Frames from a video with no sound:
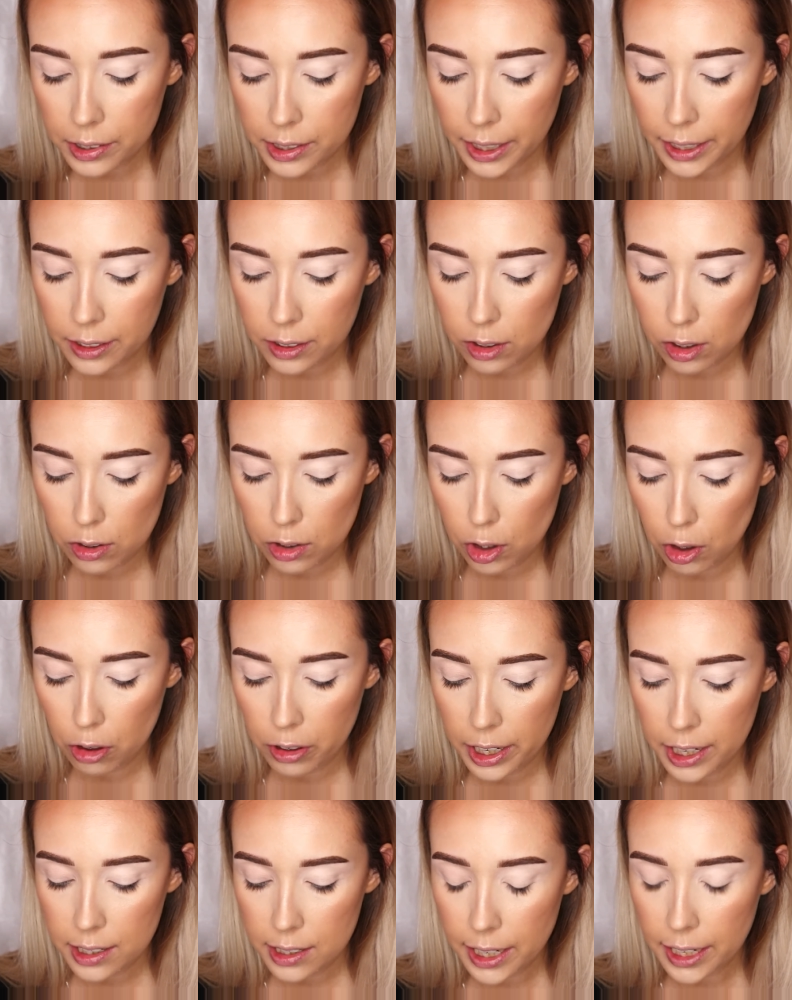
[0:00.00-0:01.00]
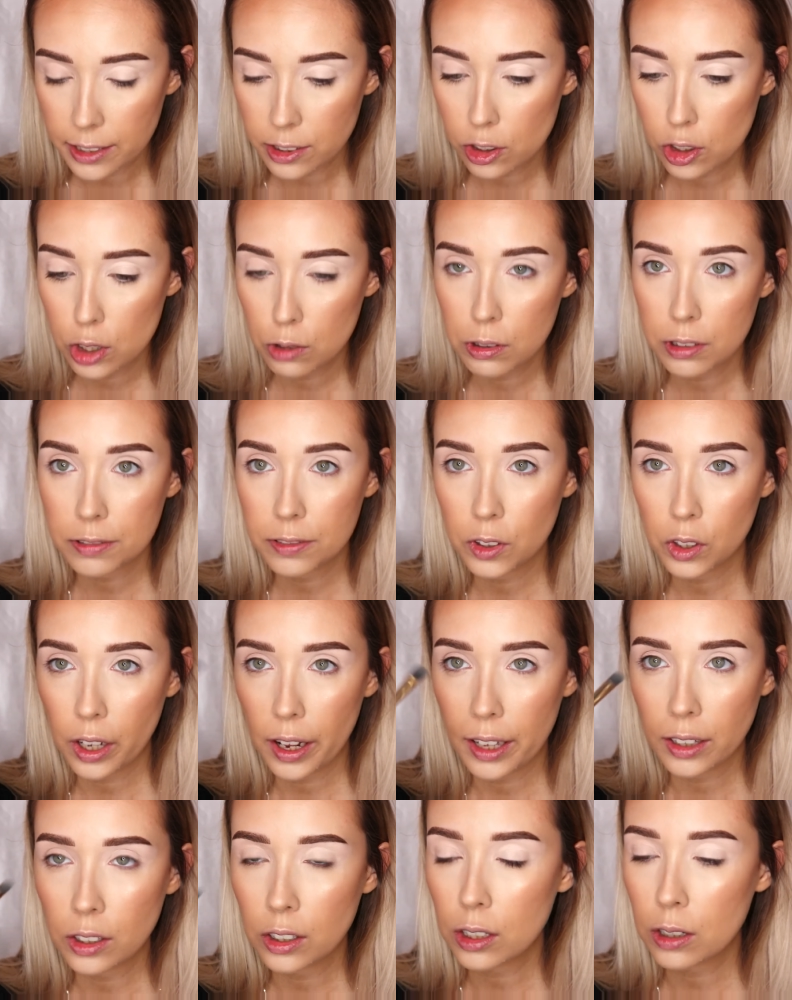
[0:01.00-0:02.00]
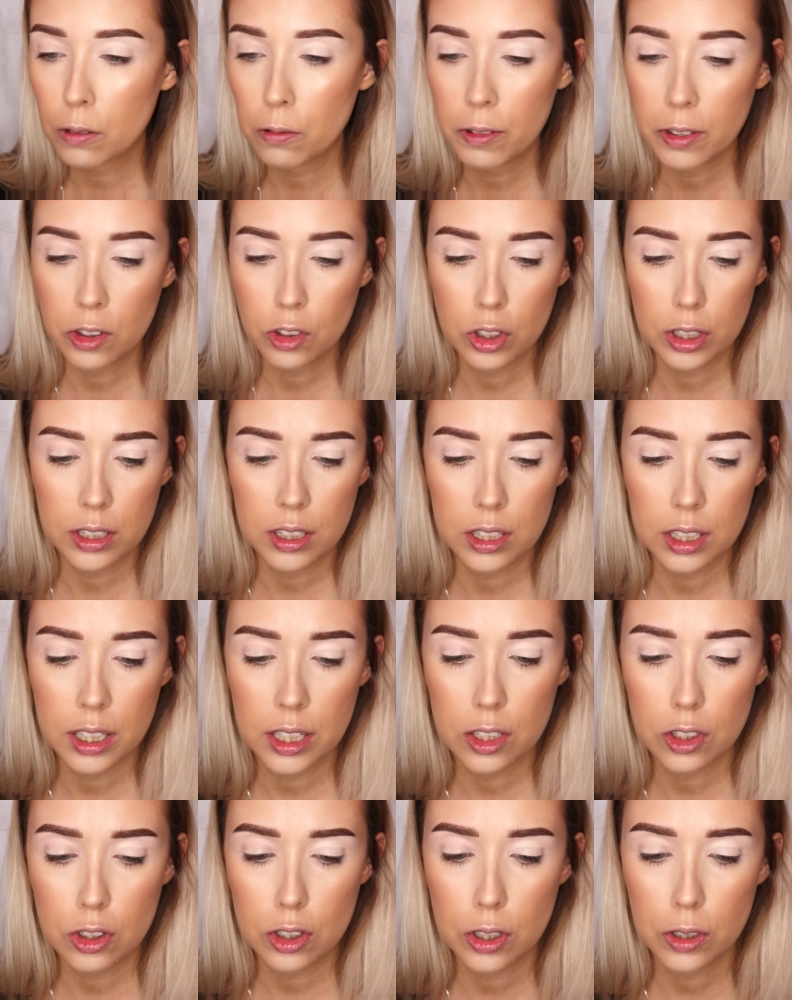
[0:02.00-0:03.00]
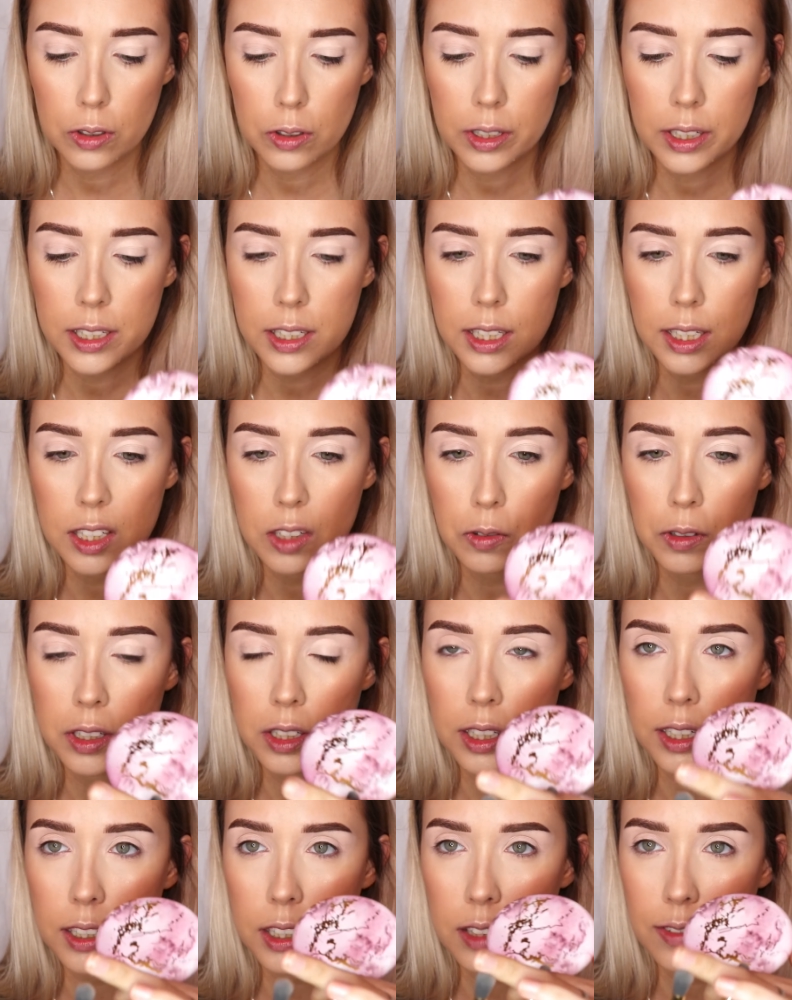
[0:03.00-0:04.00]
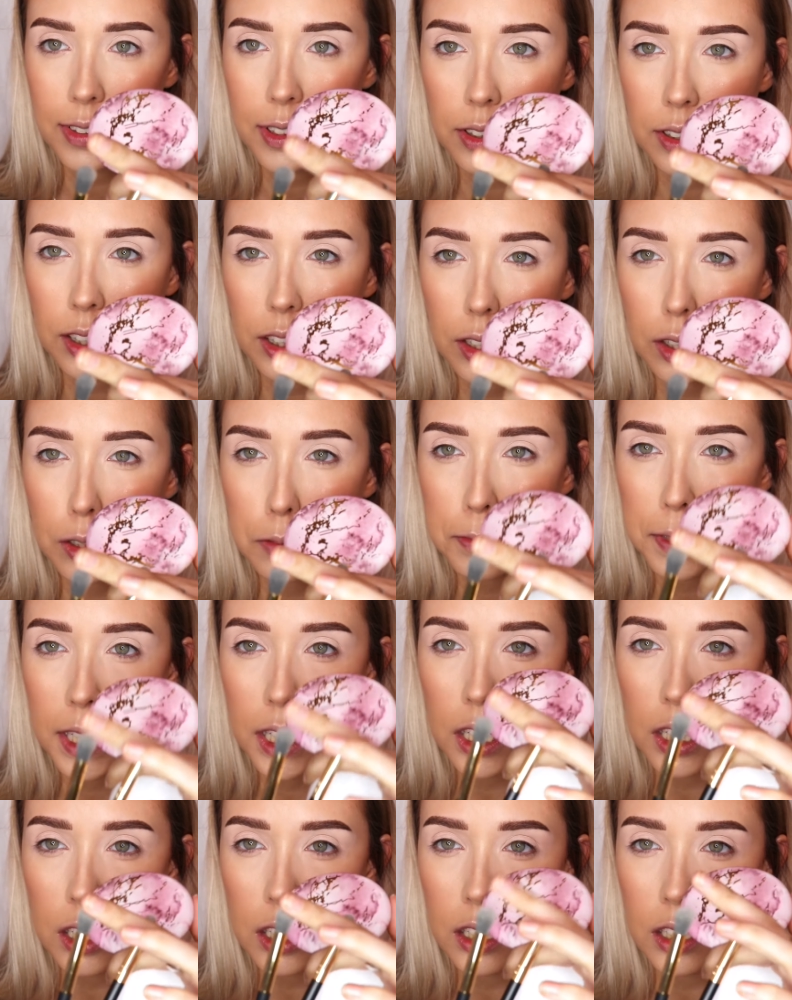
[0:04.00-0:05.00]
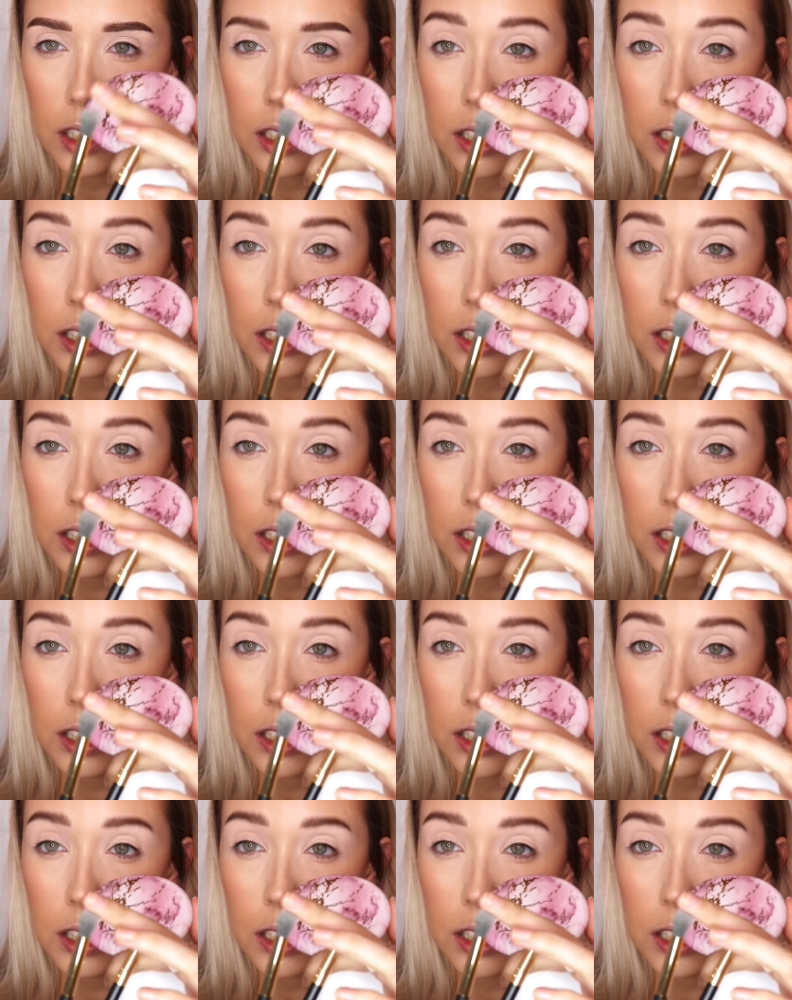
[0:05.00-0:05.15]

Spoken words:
because I don't intend to do a full eye look with just these two, because this one does feel a little bit